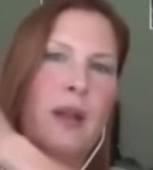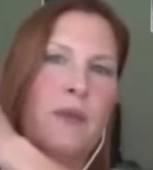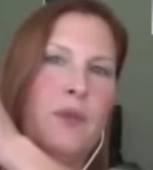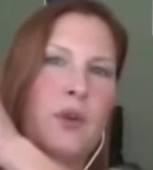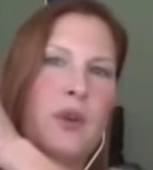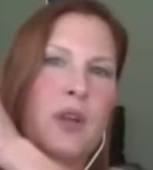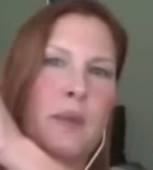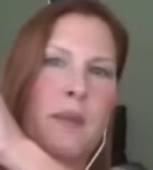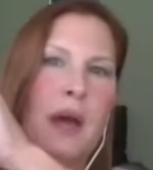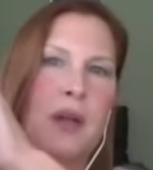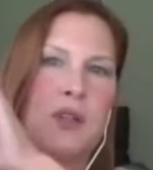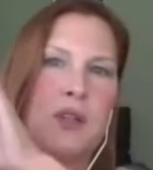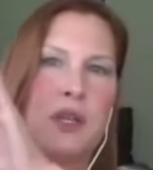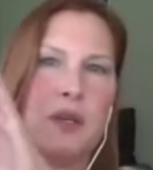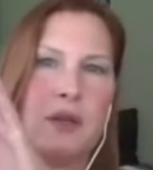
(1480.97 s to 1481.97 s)
If yeah. you can
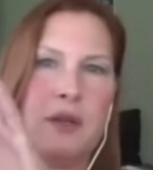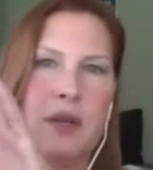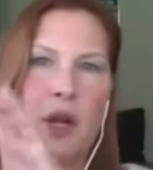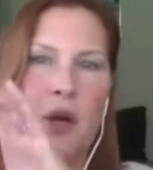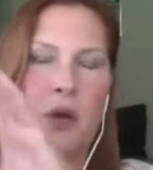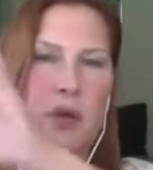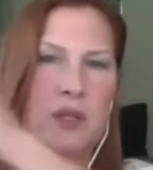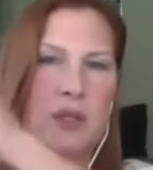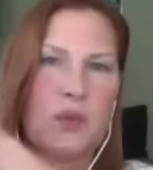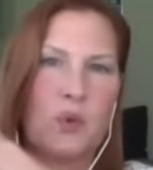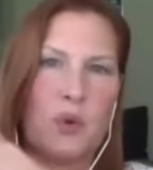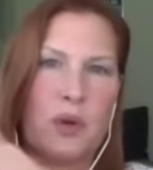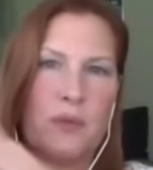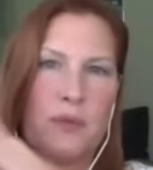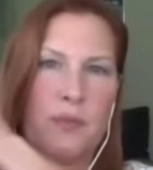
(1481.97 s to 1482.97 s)
imagine, you know, this
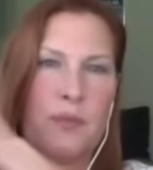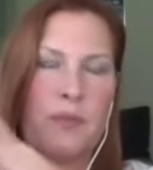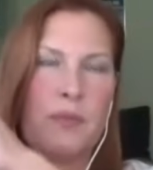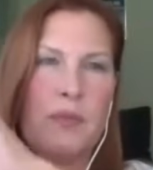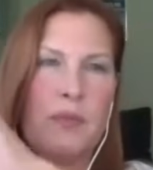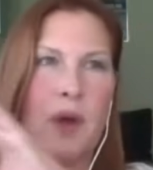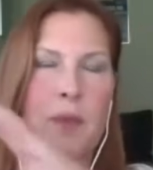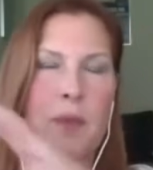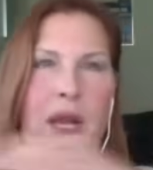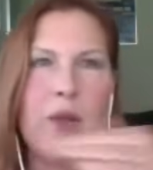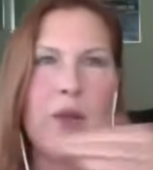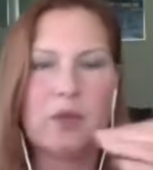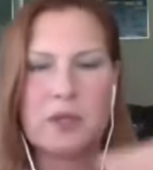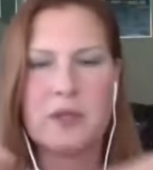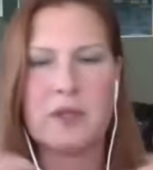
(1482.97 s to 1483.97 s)
sort of, I mean, it
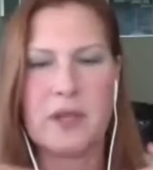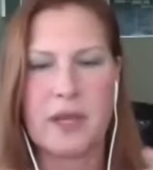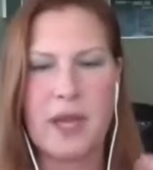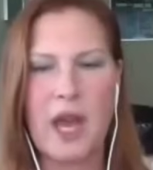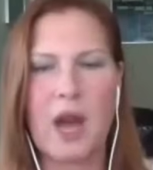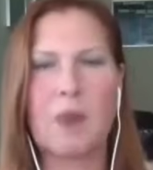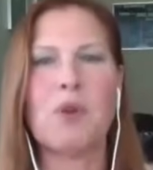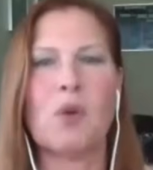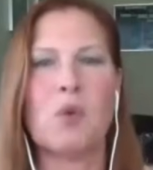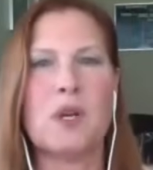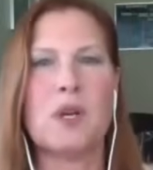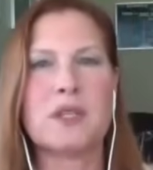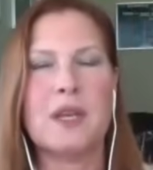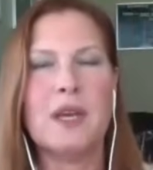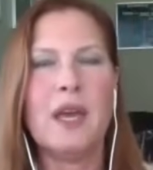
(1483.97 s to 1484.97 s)
was the camera
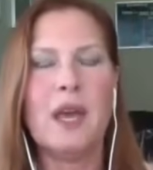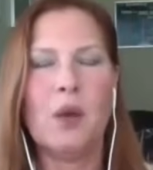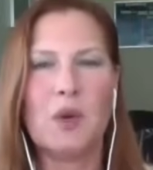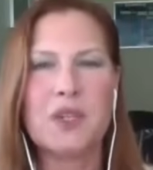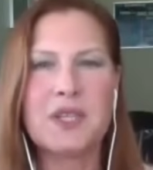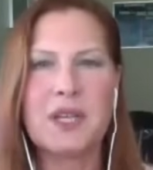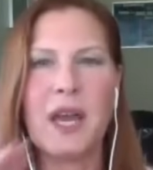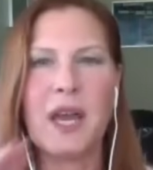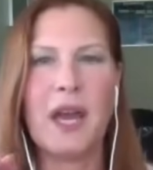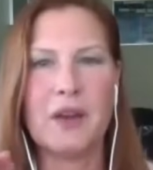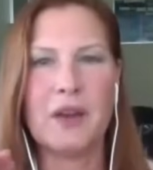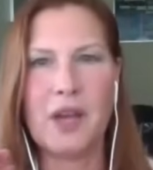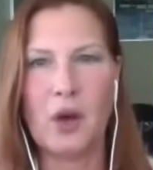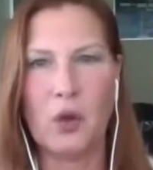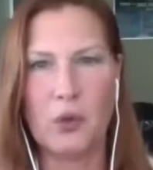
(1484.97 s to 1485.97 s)
was it wasn't a
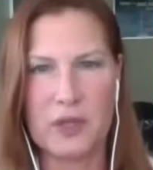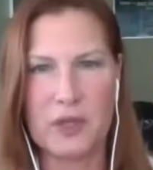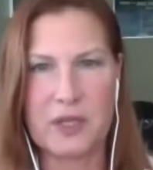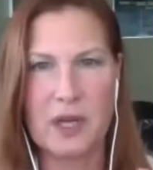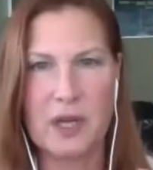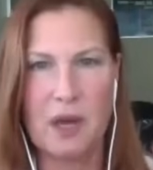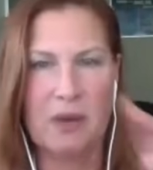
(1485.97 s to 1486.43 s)
handheld this time.